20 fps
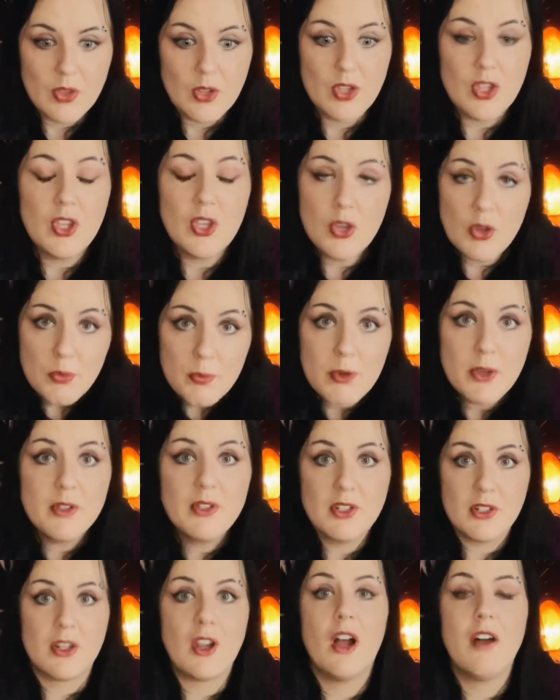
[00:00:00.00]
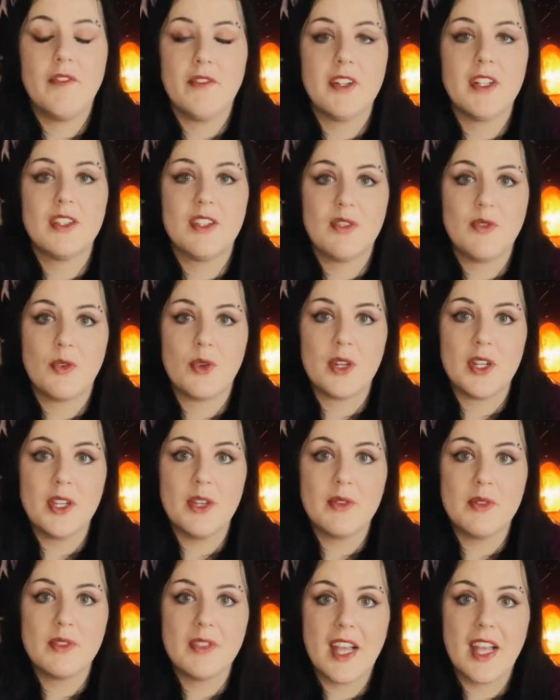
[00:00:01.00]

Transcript: You build your confidence for you.